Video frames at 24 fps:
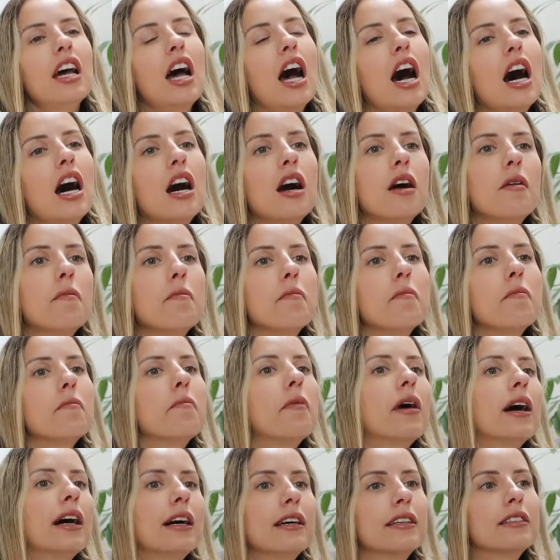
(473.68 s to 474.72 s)

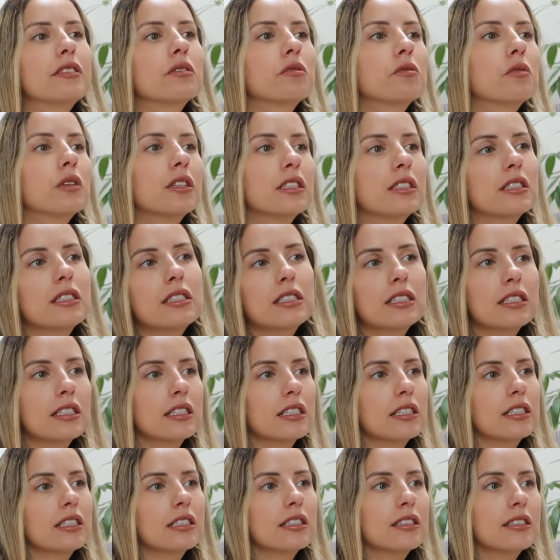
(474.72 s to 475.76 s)
But once
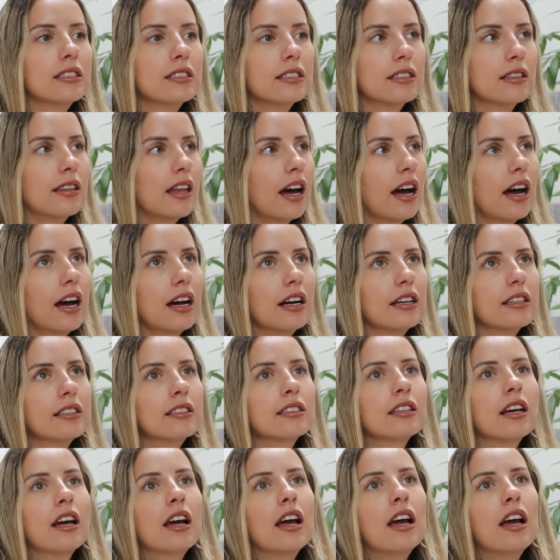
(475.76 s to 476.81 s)
he did
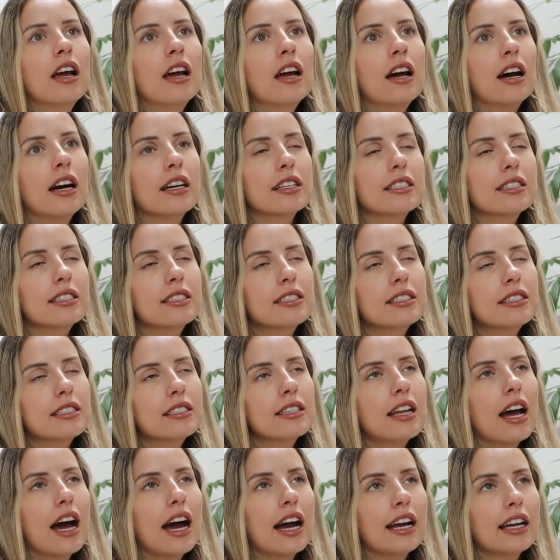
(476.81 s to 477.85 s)
that,
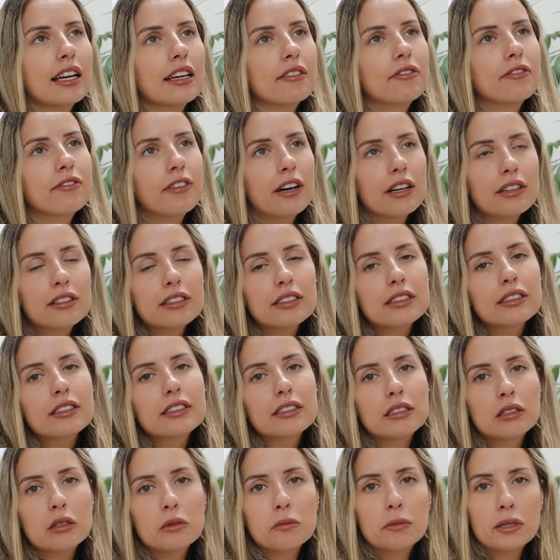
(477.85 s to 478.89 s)
I felt a
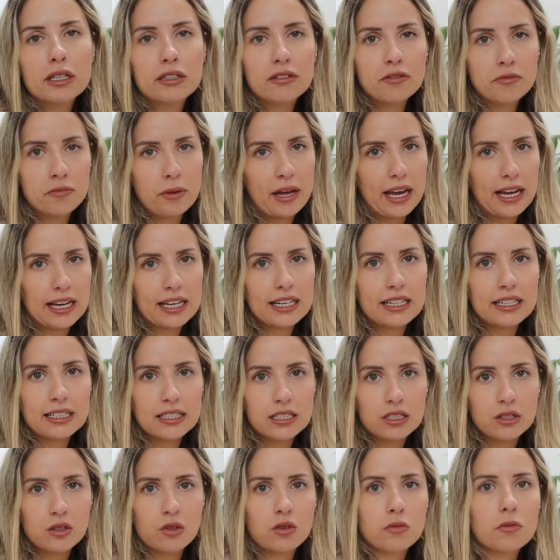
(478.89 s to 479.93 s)
little bit of pain. It
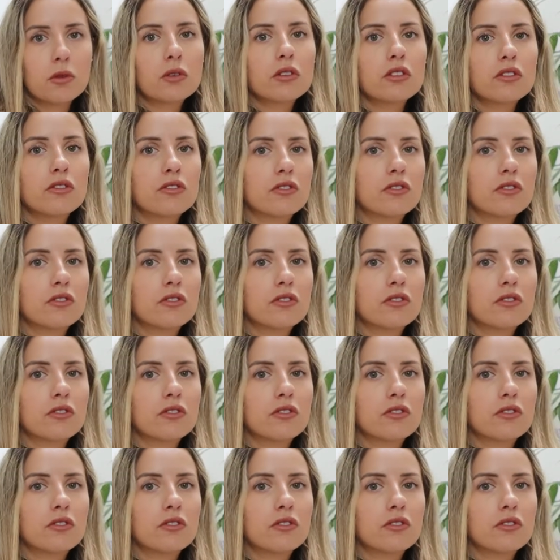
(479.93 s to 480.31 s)
is normal the